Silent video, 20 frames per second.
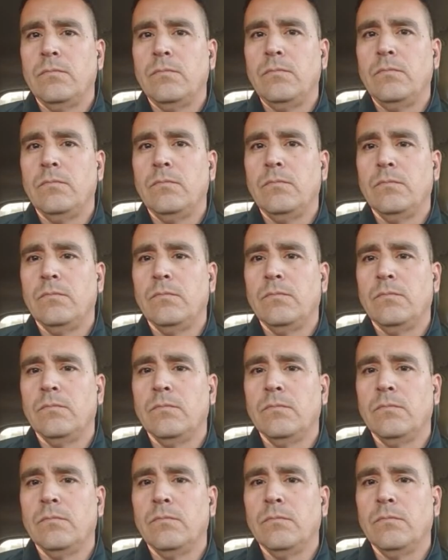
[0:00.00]

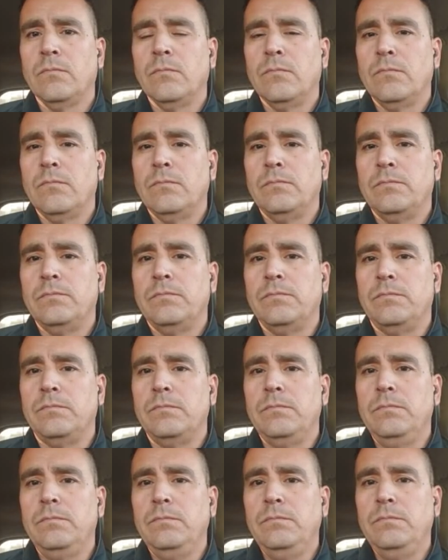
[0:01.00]

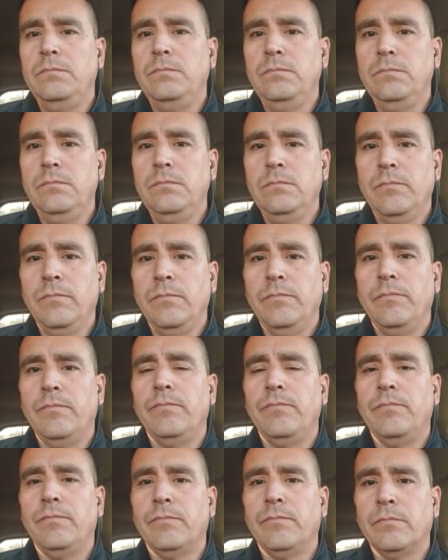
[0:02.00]

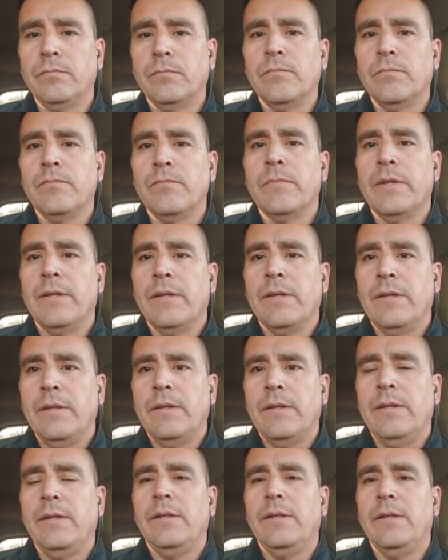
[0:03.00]

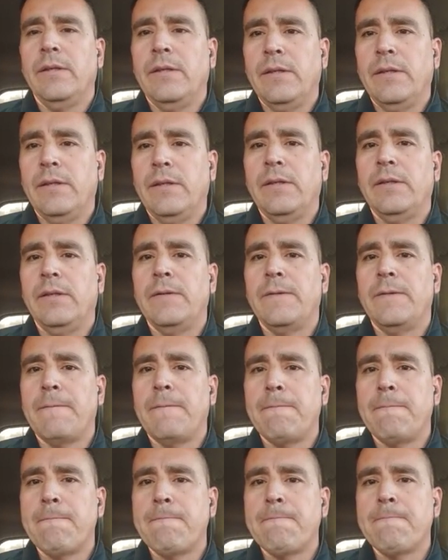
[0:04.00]

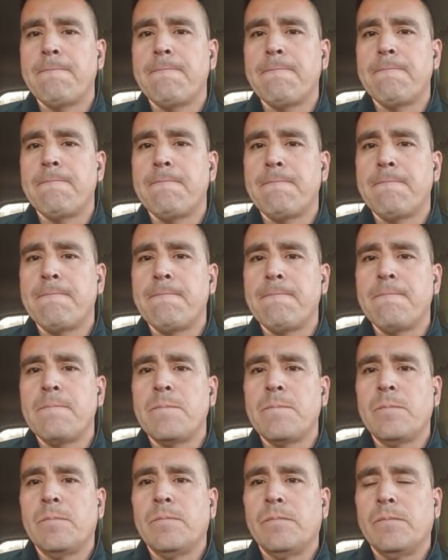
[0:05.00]

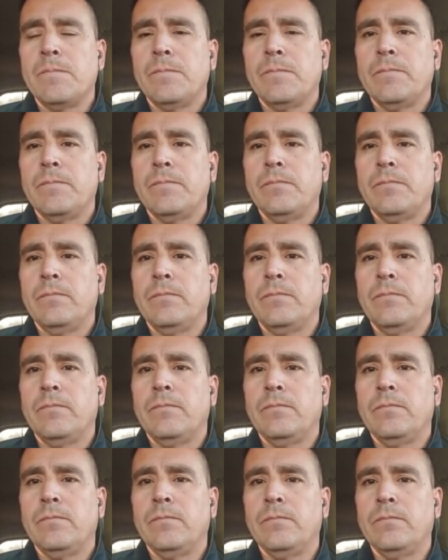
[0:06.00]

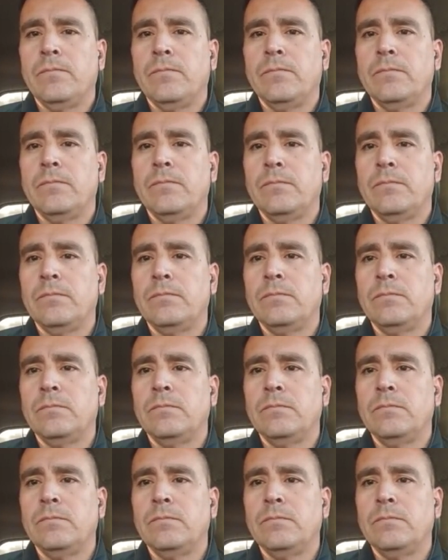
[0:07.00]
(silent)